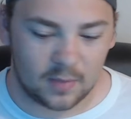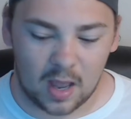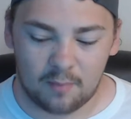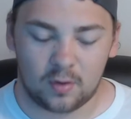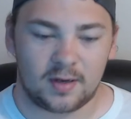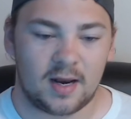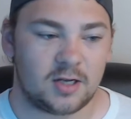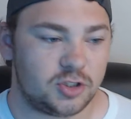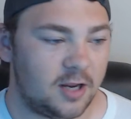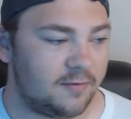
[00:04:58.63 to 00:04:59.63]
I'm only not
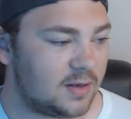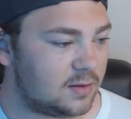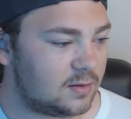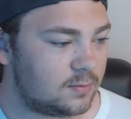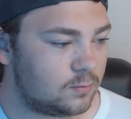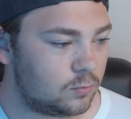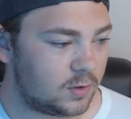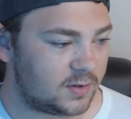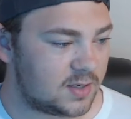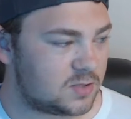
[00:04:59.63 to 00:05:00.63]
shaving
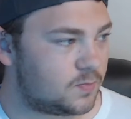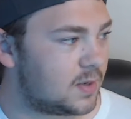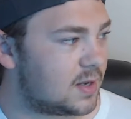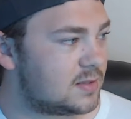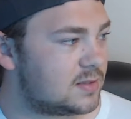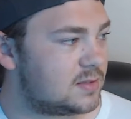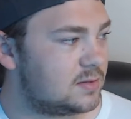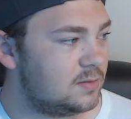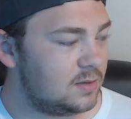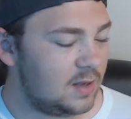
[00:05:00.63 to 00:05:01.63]
with this because
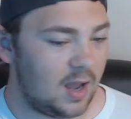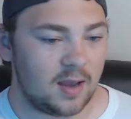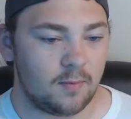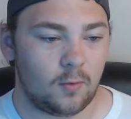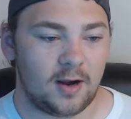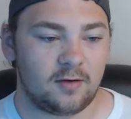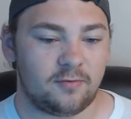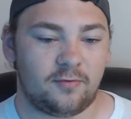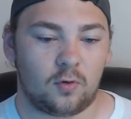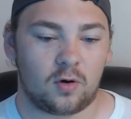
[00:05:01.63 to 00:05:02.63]
I am waiting
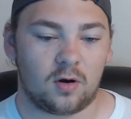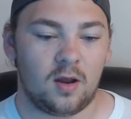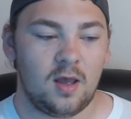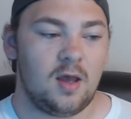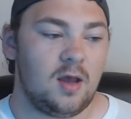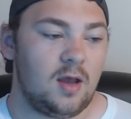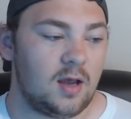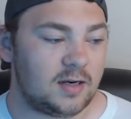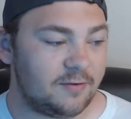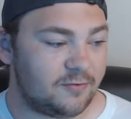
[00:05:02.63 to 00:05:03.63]
for
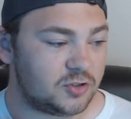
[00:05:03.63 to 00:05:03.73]
a different